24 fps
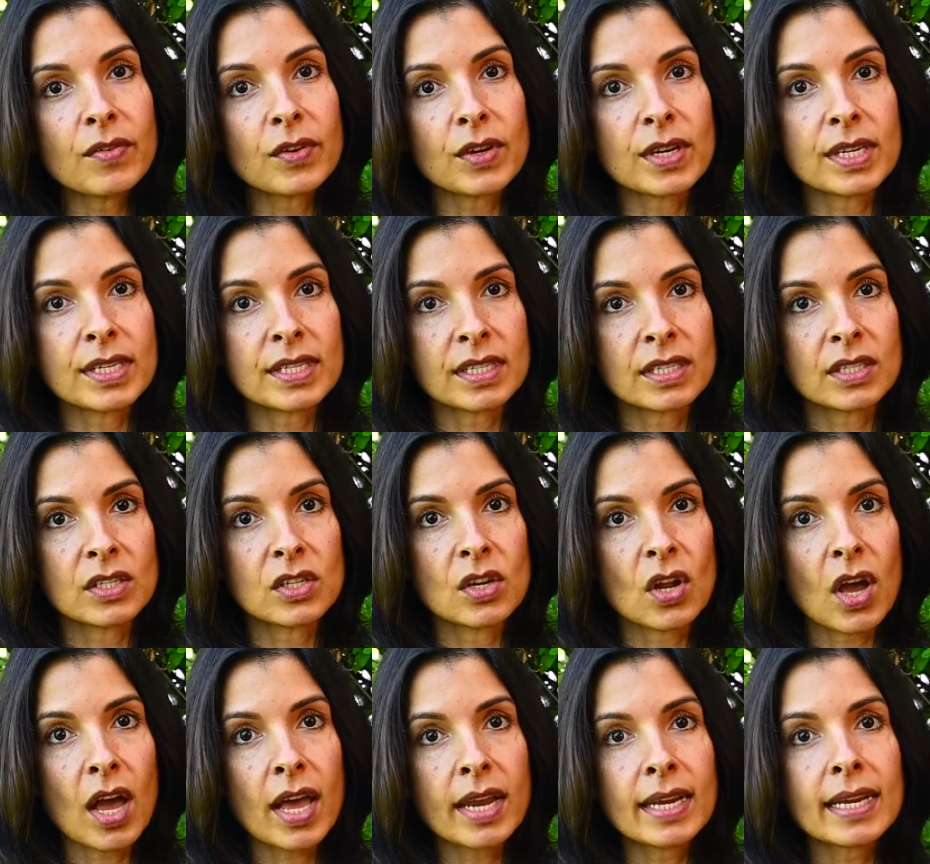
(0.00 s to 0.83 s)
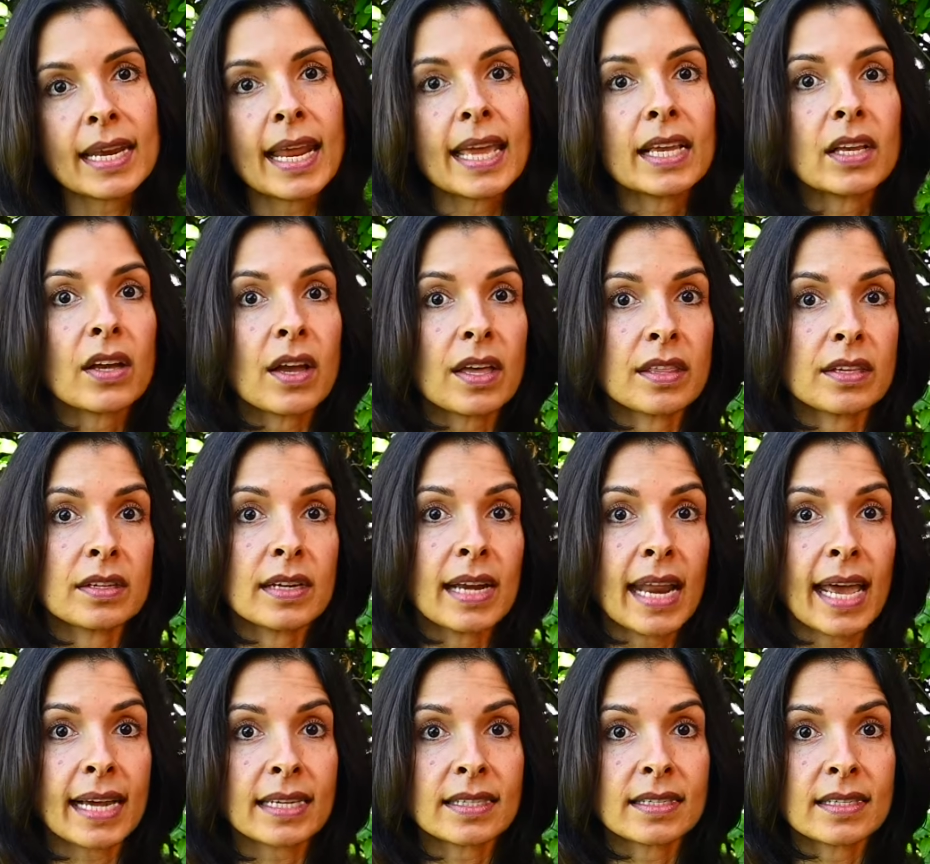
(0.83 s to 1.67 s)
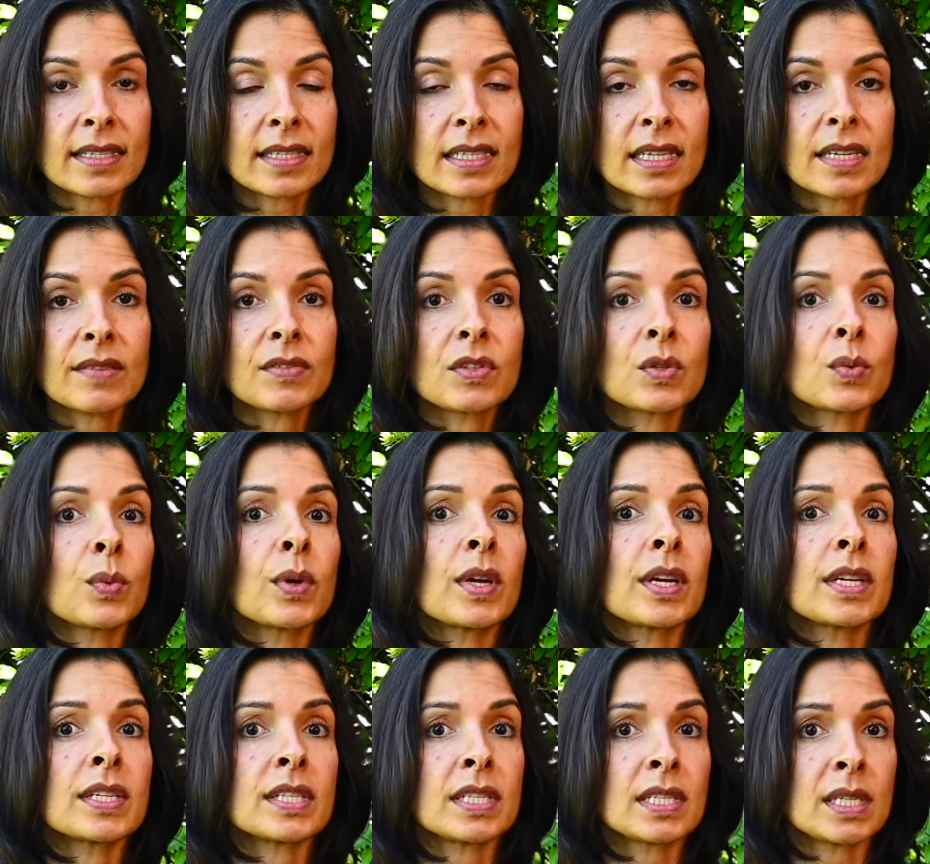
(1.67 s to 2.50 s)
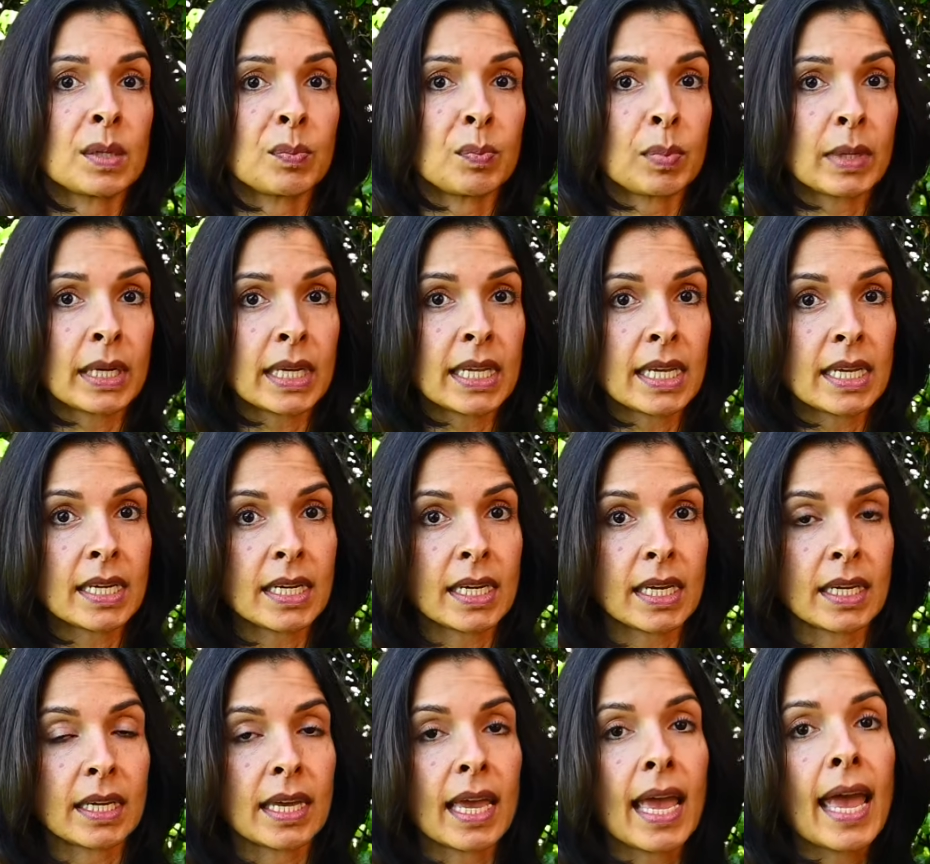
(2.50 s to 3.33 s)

it's not like other laxatives where it's depleting.